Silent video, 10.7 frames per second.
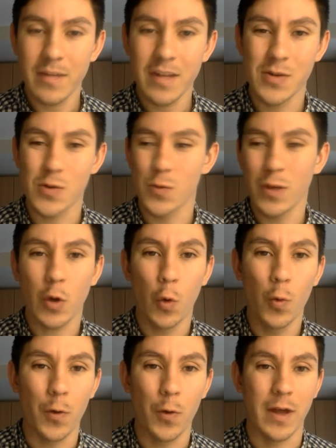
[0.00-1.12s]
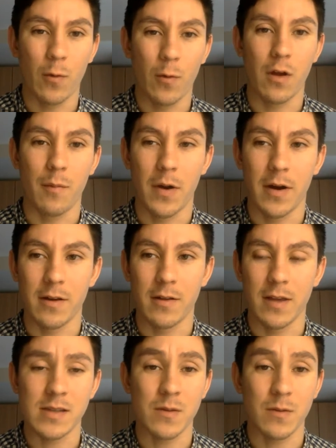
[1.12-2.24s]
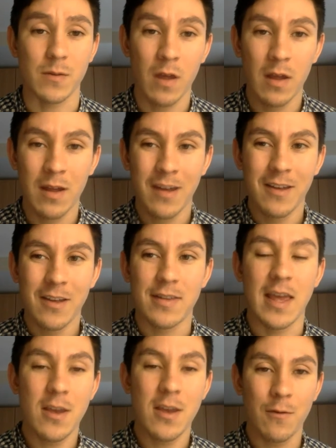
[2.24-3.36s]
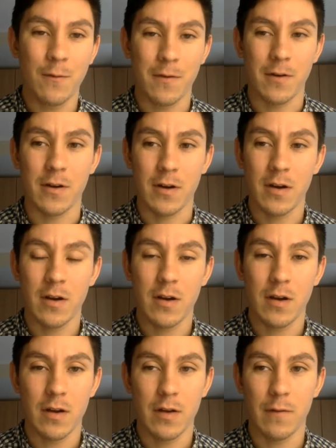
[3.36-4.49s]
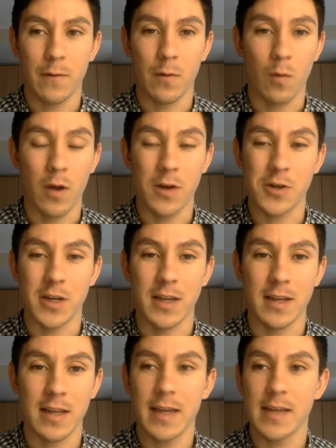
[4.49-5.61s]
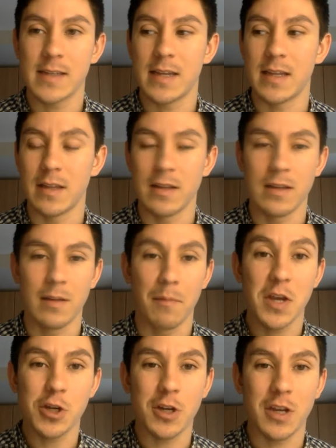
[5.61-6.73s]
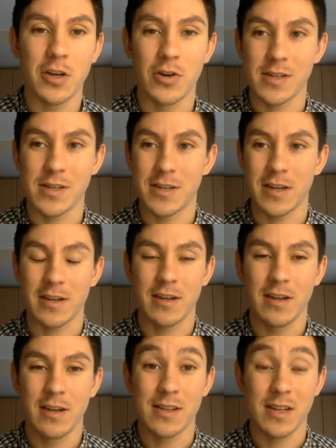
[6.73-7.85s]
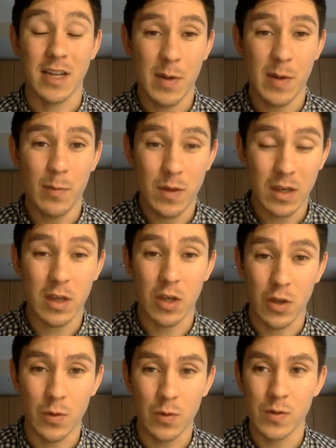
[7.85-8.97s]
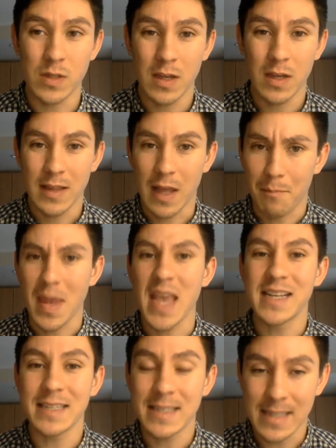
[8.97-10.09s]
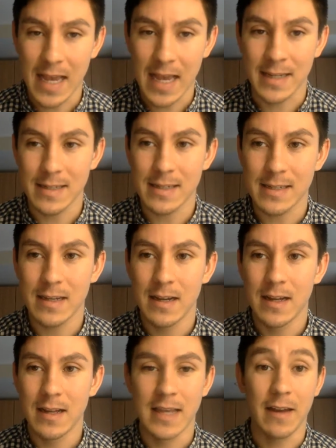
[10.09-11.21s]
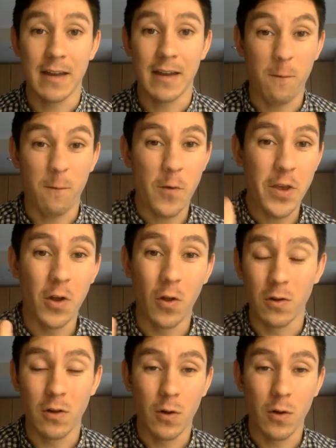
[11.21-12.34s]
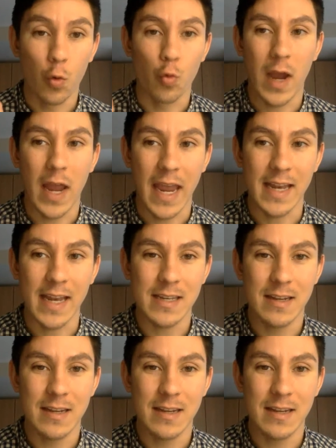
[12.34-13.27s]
So it's really cool that we're all part of this. So thank you for for watching. And like I said, the, the mission here is to is to come up with the cues that make sense, that feel right,